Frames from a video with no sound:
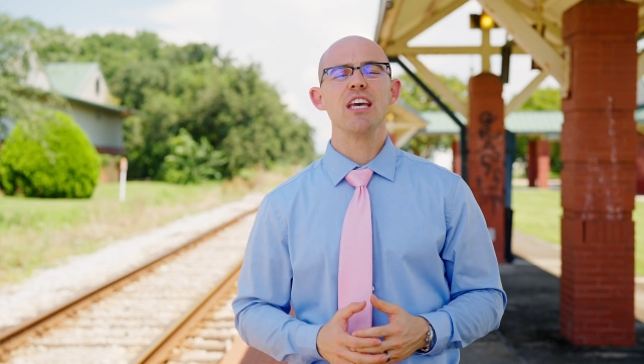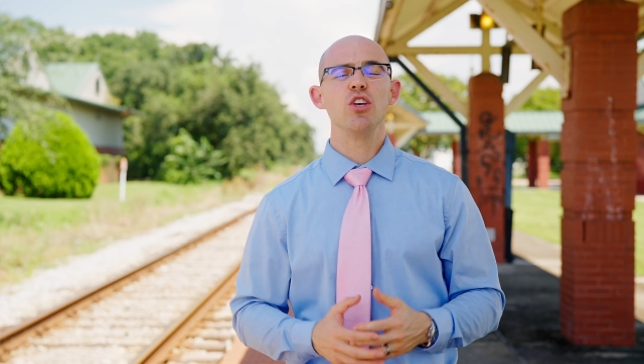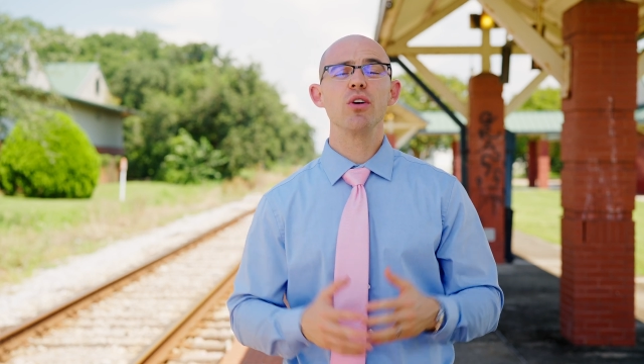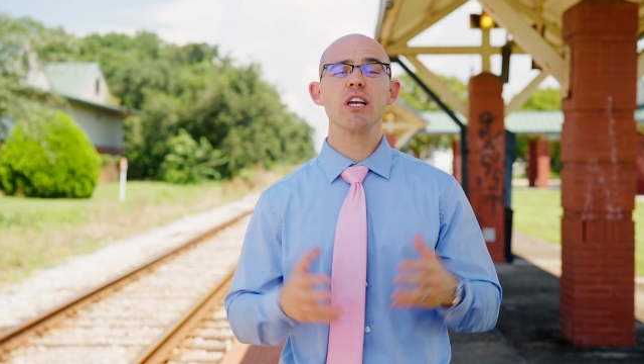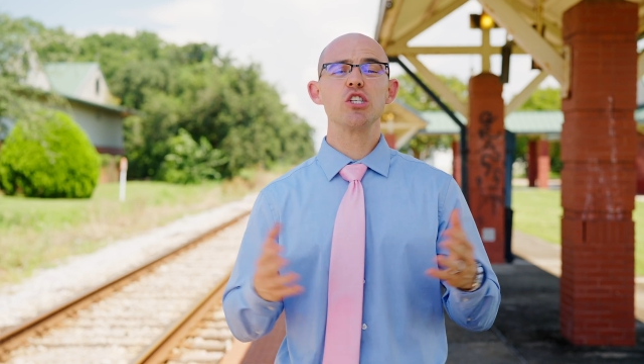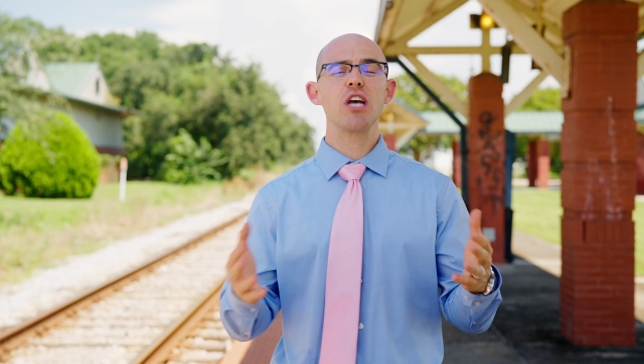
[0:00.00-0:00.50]

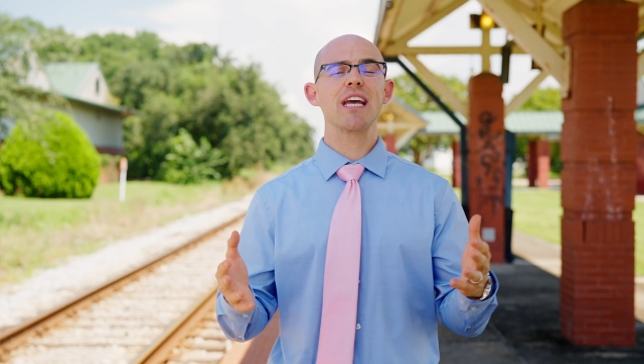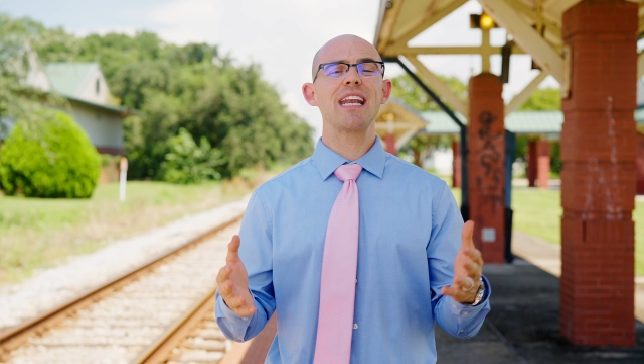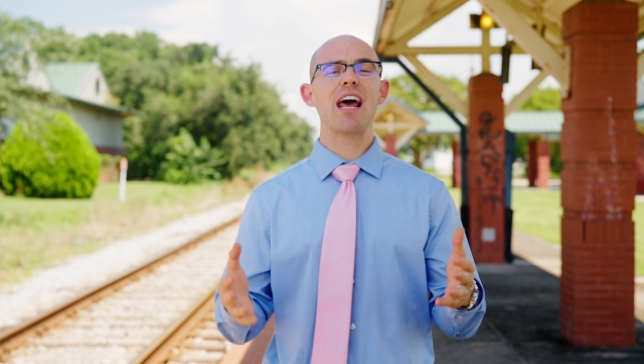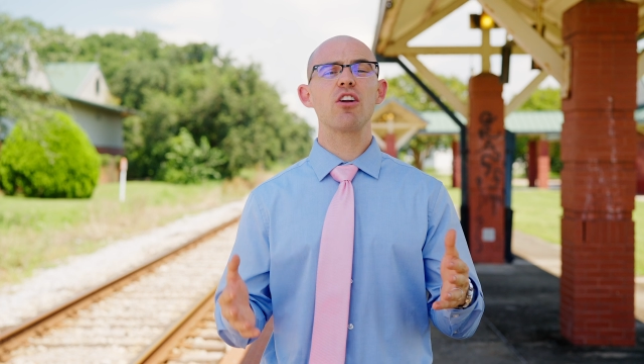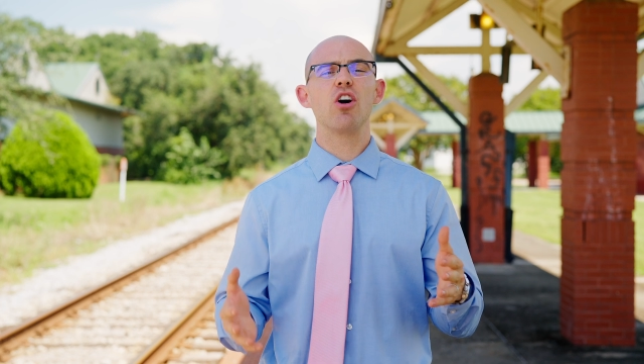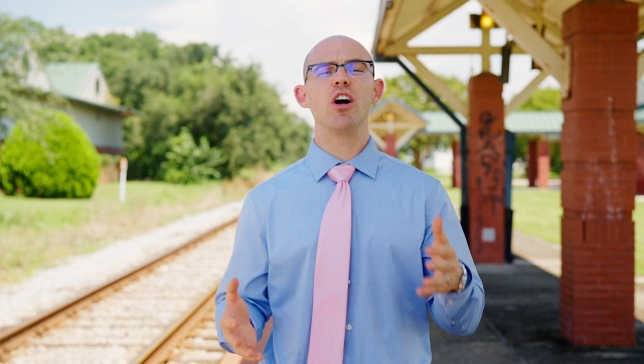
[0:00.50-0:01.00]
You can check it
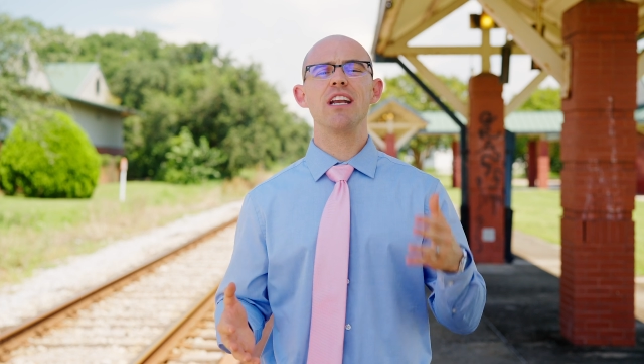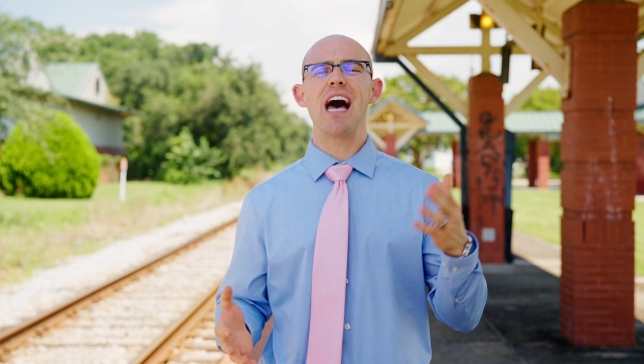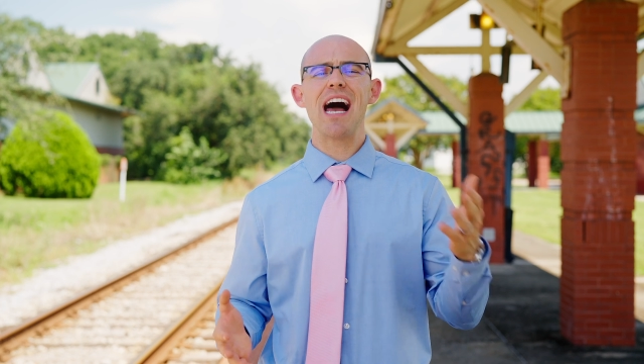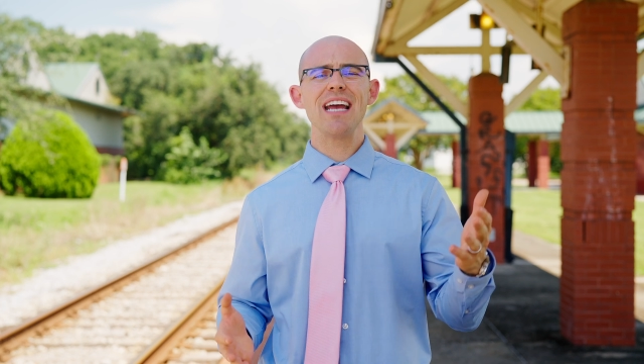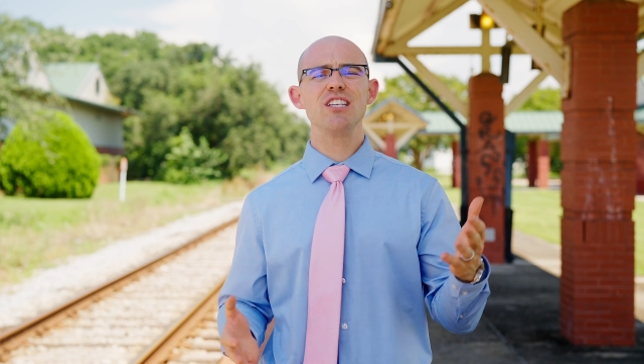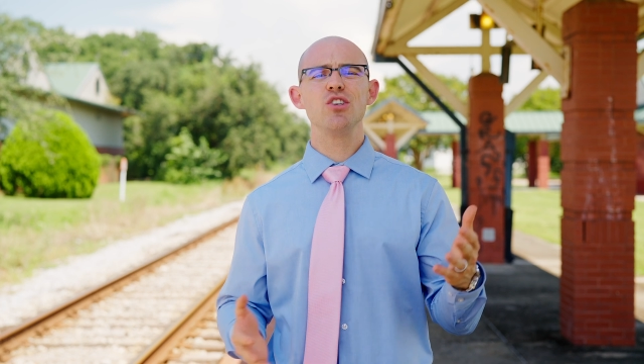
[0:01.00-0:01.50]
out on
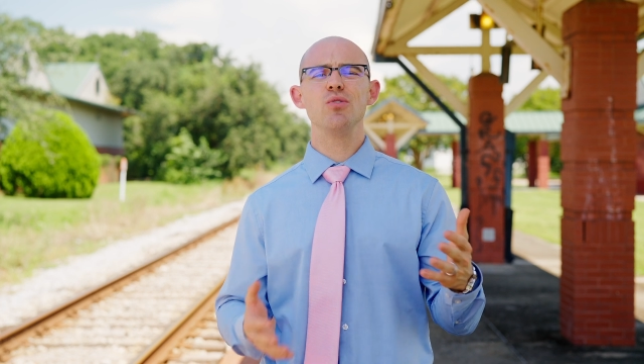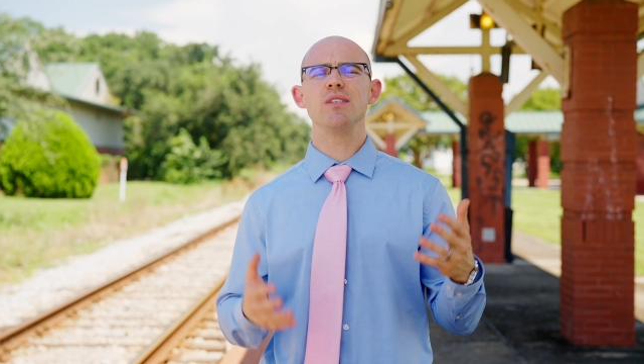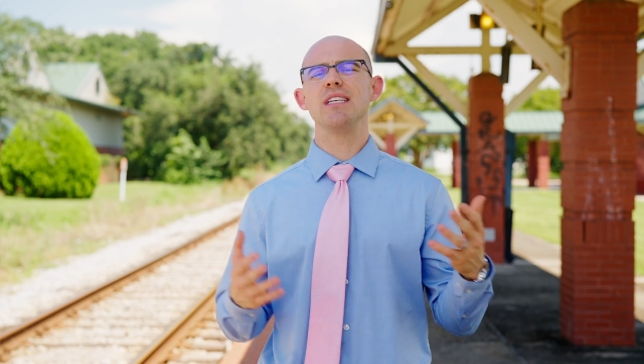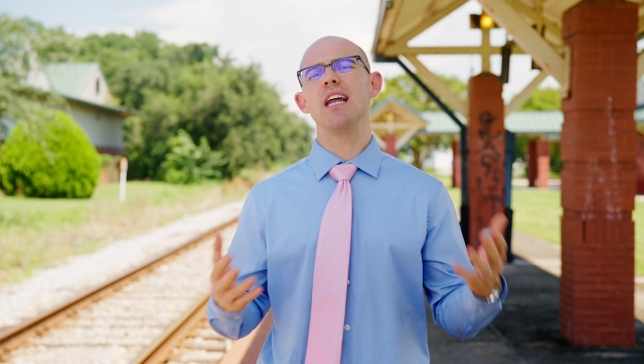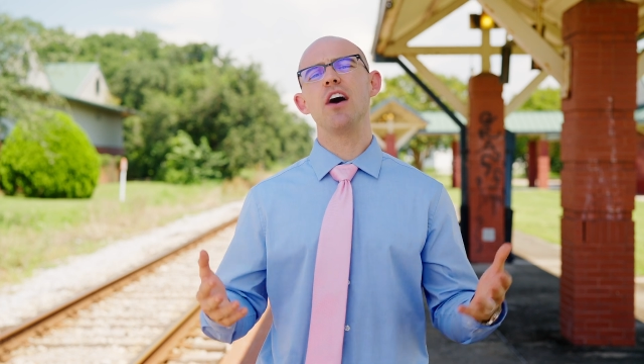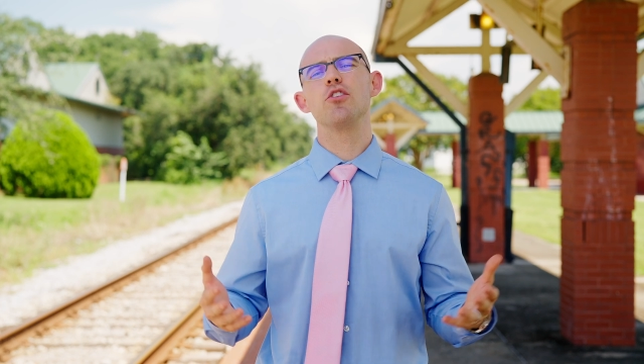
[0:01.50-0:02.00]

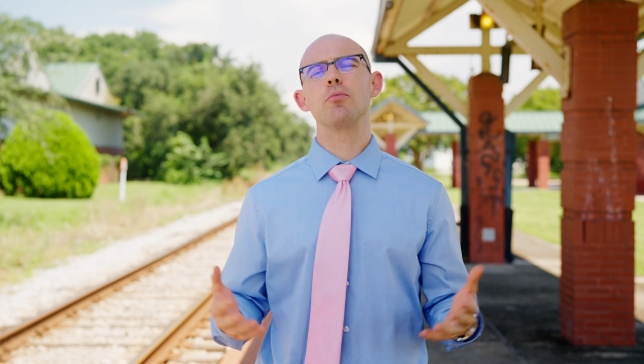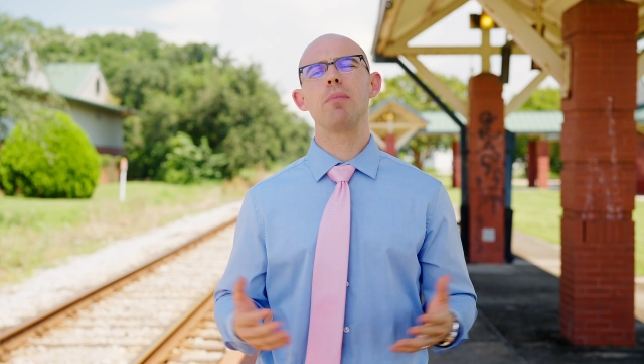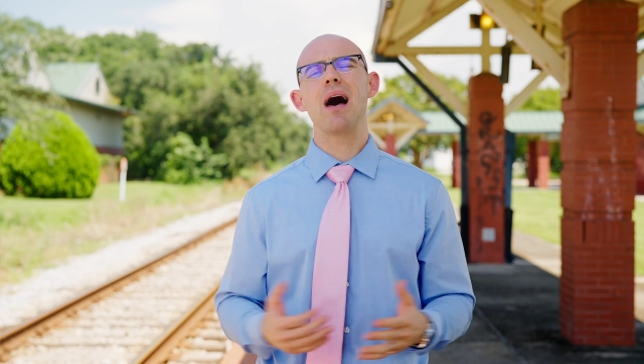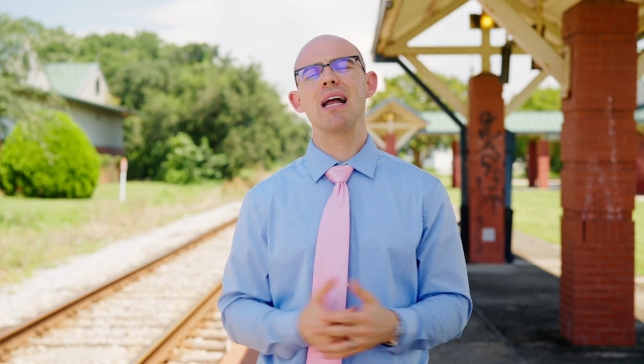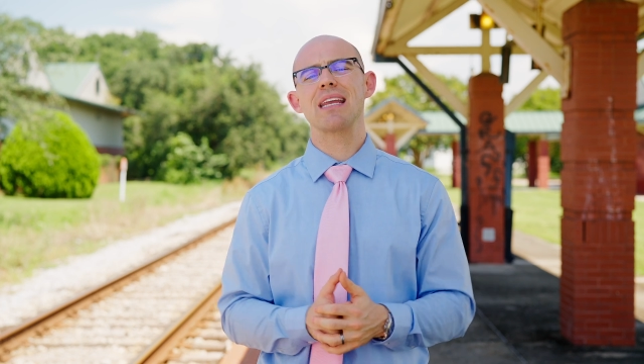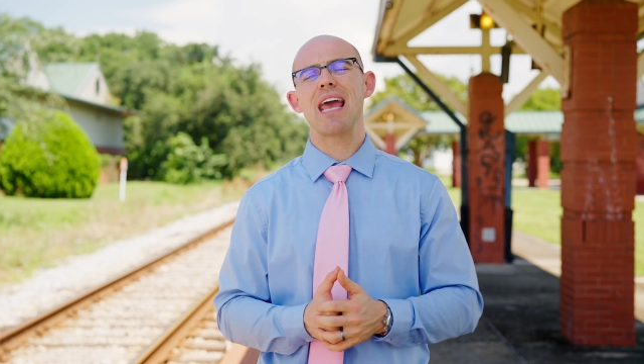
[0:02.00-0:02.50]
iTunes and other
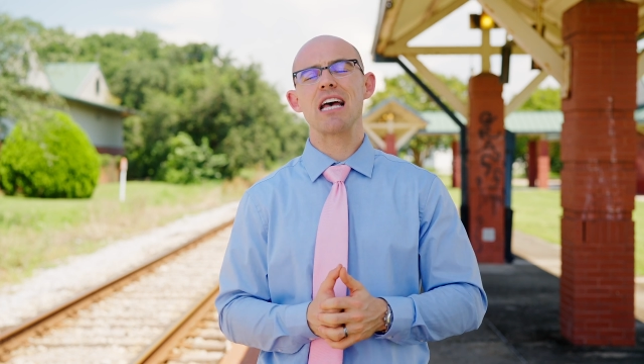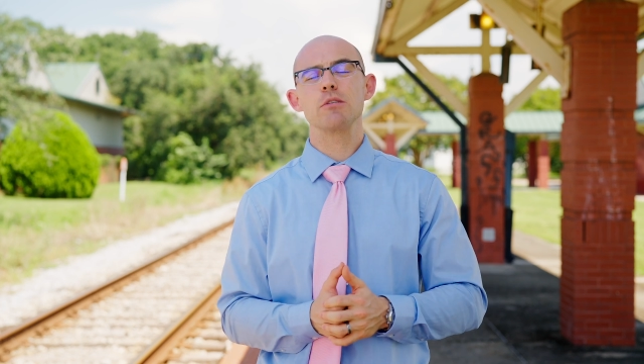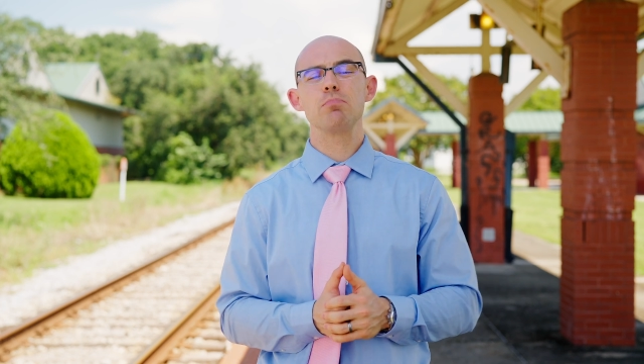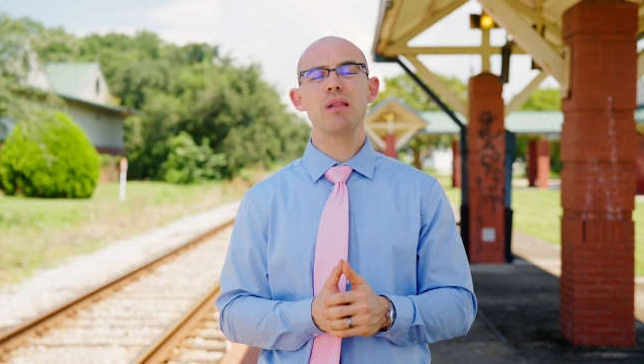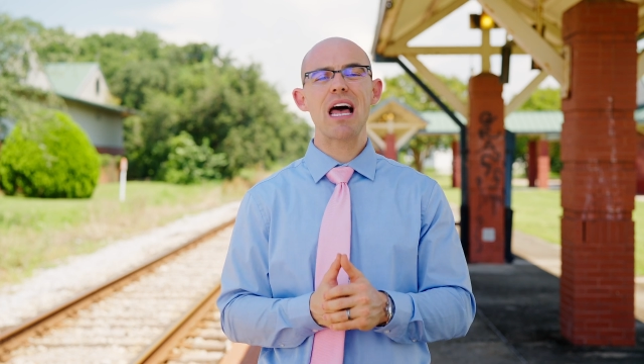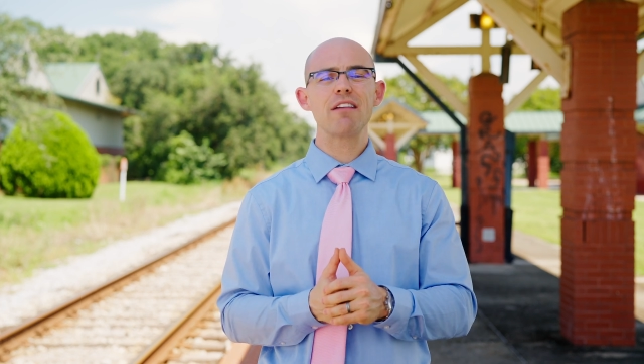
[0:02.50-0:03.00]
podcast
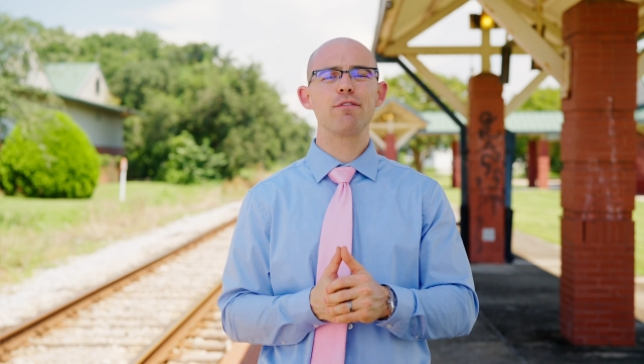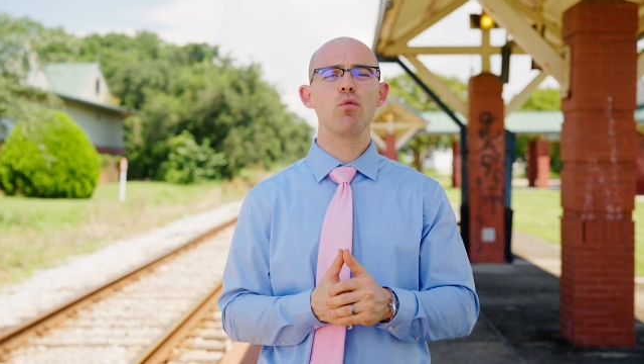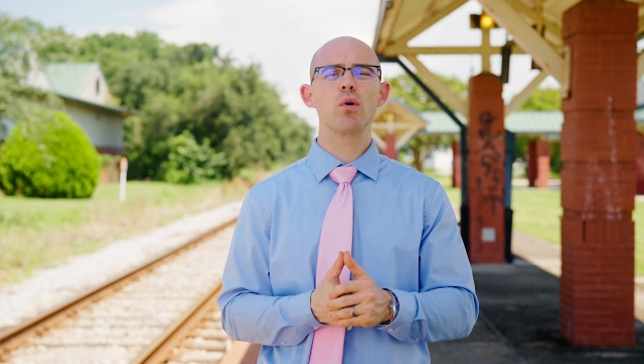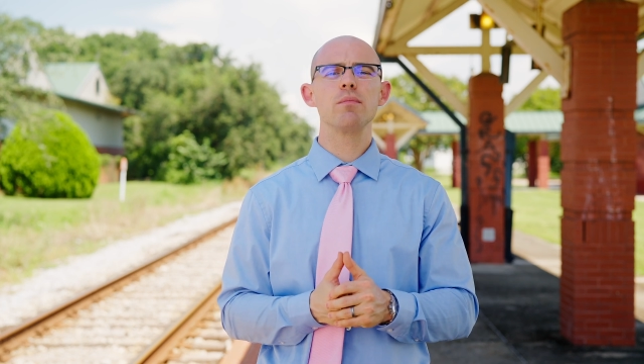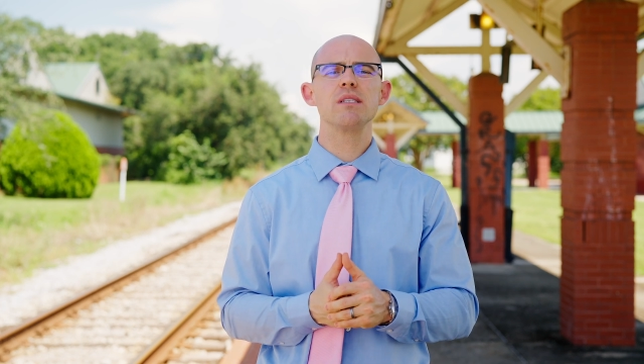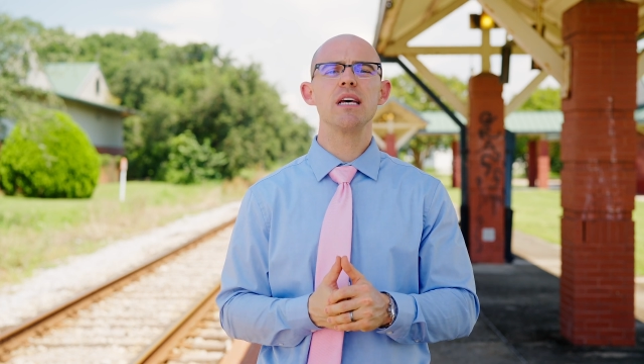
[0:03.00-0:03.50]

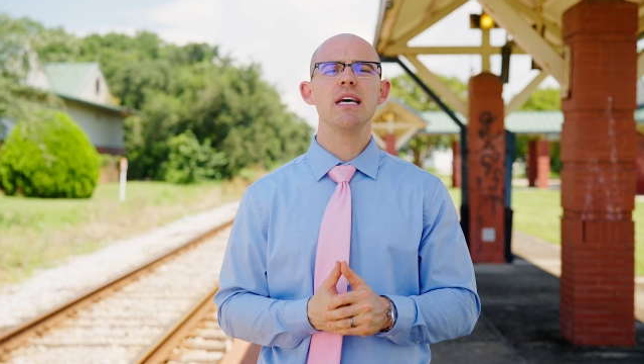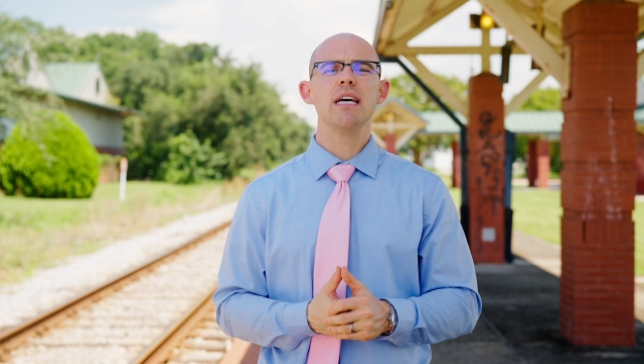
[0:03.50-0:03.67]
platforms.